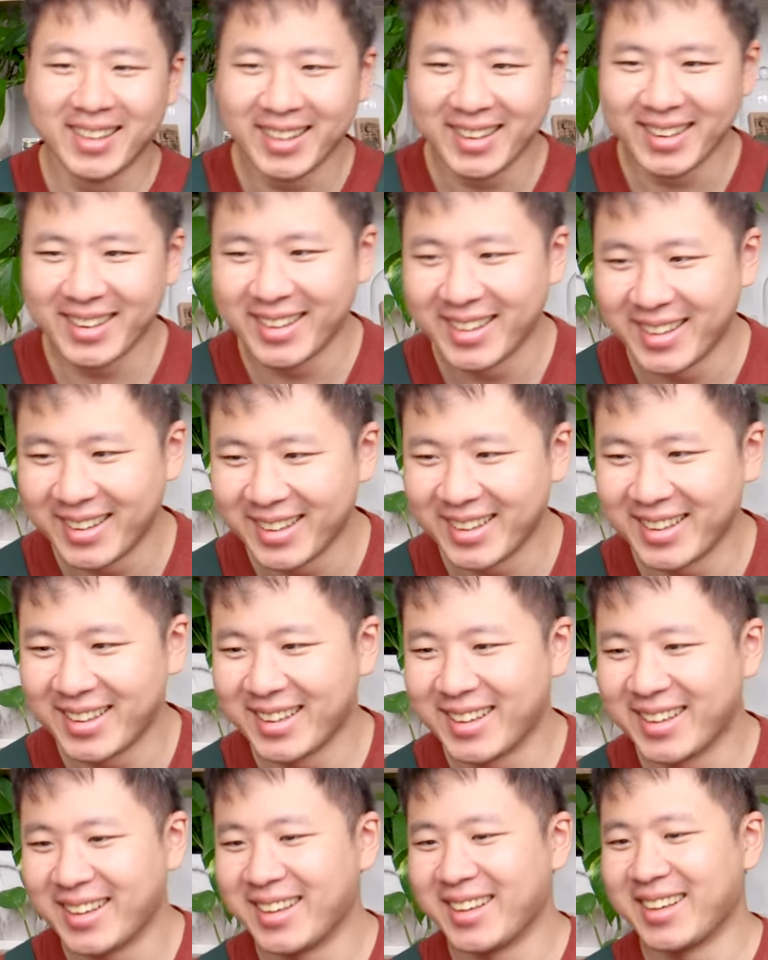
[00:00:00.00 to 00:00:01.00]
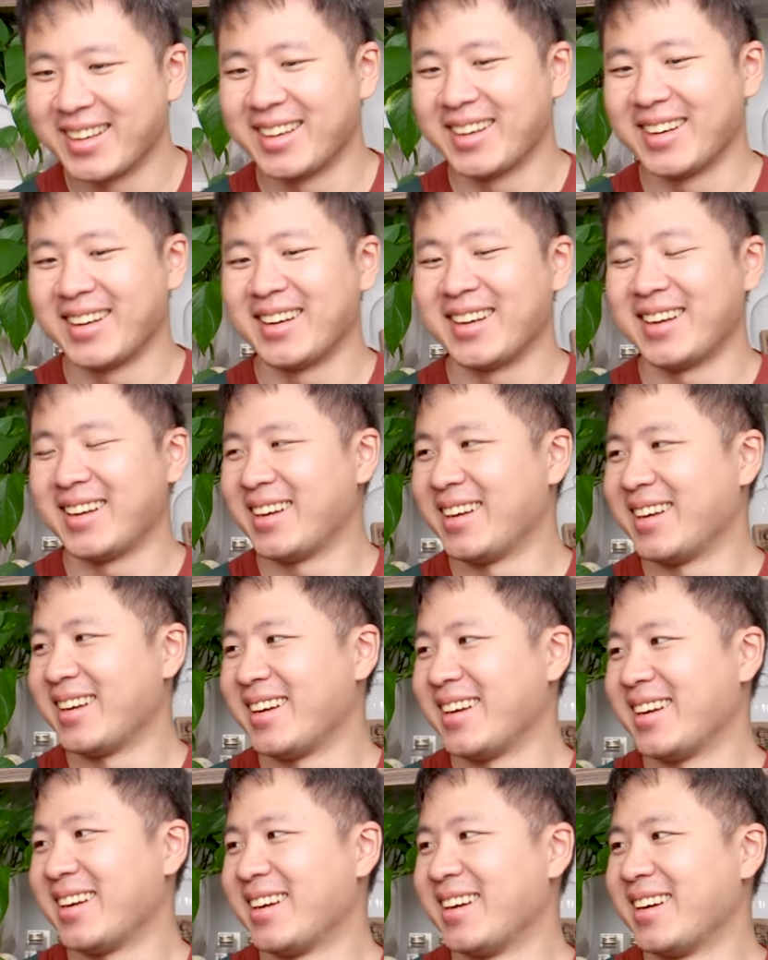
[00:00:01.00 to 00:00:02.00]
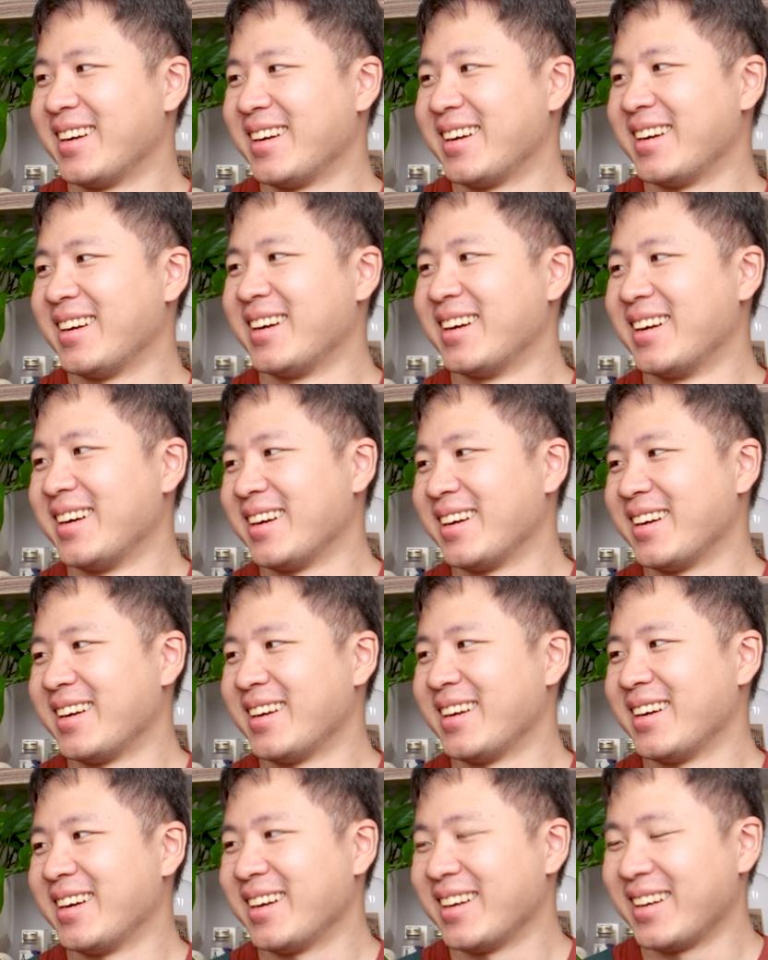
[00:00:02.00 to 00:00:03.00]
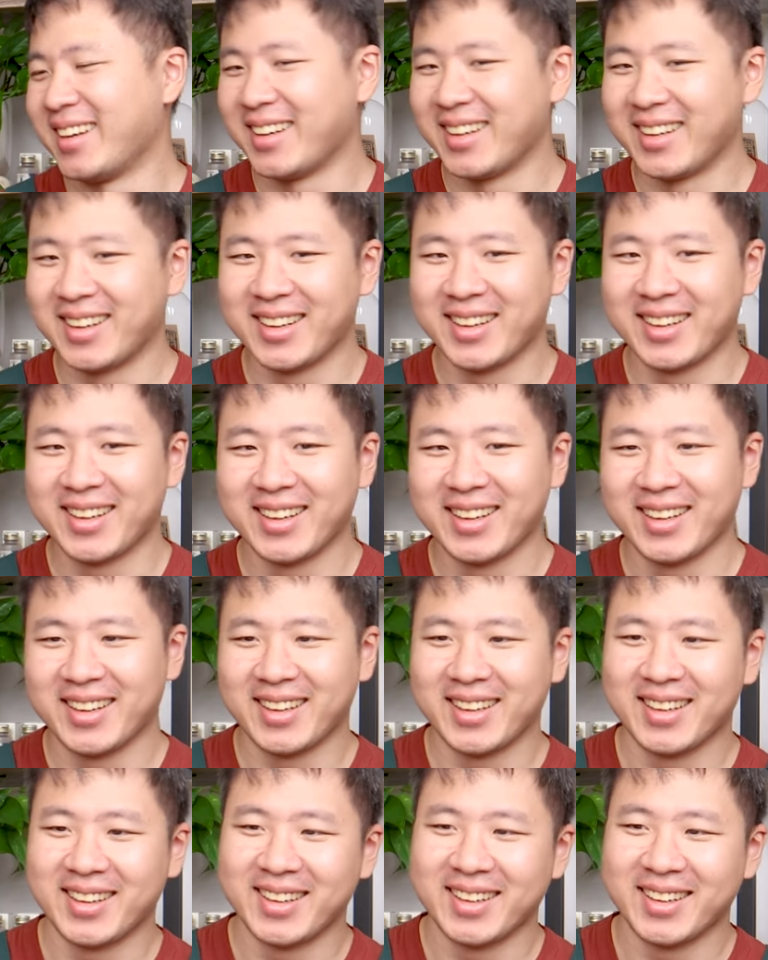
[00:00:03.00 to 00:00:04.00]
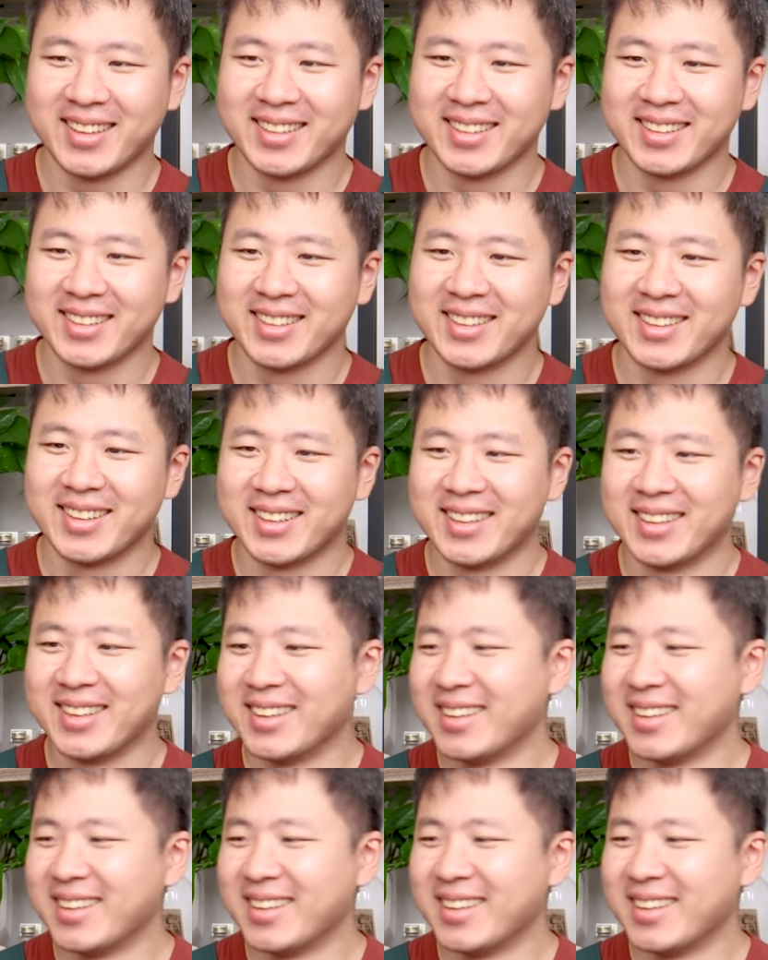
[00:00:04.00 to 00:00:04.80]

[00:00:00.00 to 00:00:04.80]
(silent)